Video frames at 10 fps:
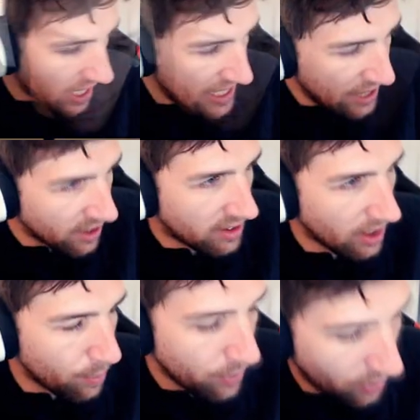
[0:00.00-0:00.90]
Another
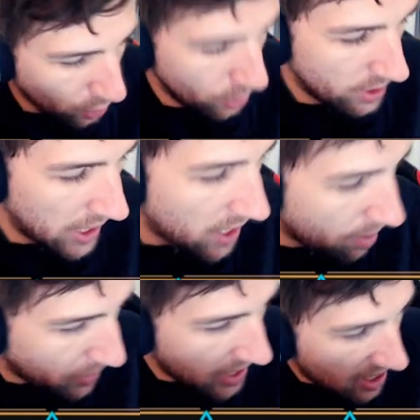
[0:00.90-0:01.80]
tip too that
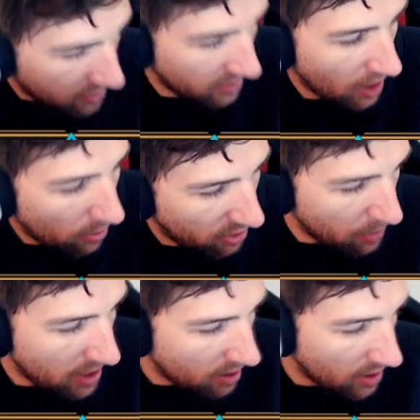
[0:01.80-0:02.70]
um kind of just helps
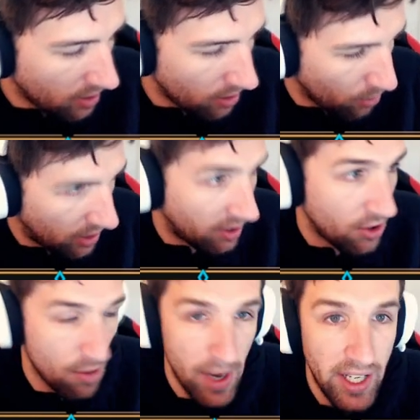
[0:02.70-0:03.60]
me with
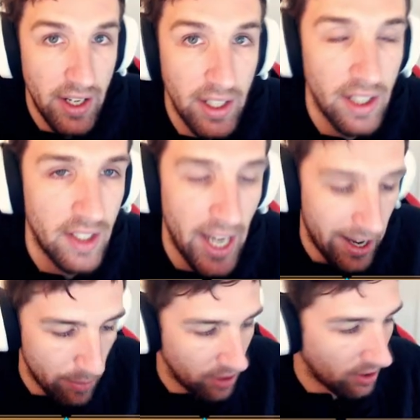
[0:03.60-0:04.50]
decision making in
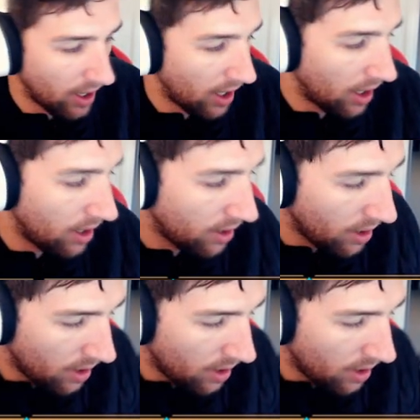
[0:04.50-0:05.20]
game is uh